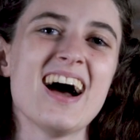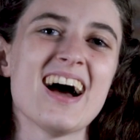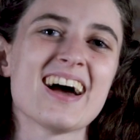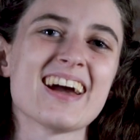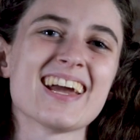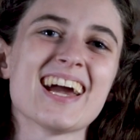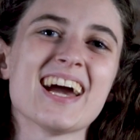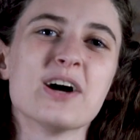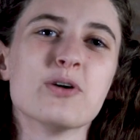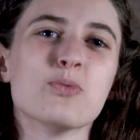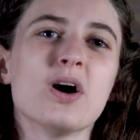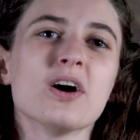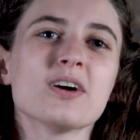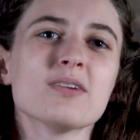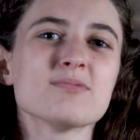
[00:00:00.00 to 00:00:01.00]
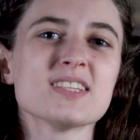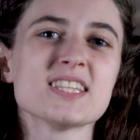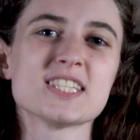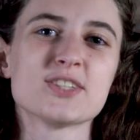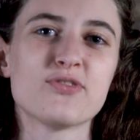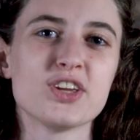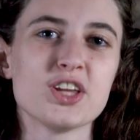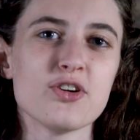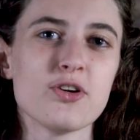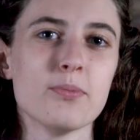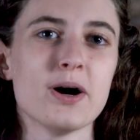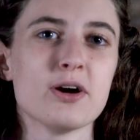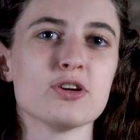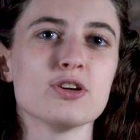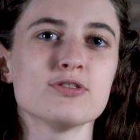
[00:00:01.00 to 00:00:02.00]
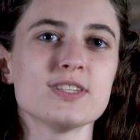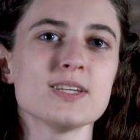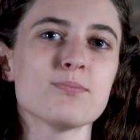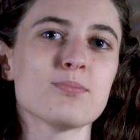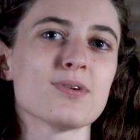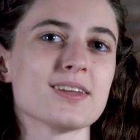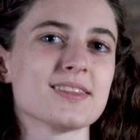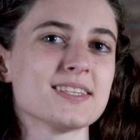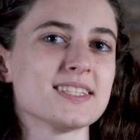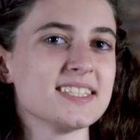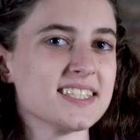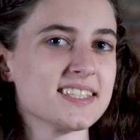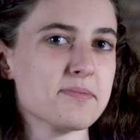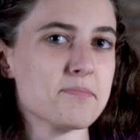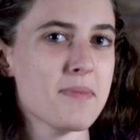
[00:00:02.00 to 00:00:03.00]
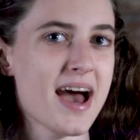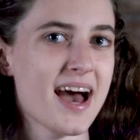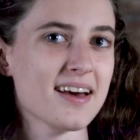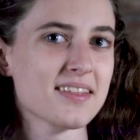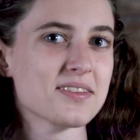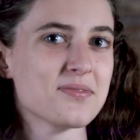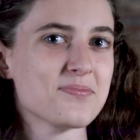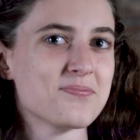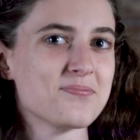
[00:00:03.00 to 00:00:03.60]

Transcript: Hi, and welcome to this video about using parentheses in math.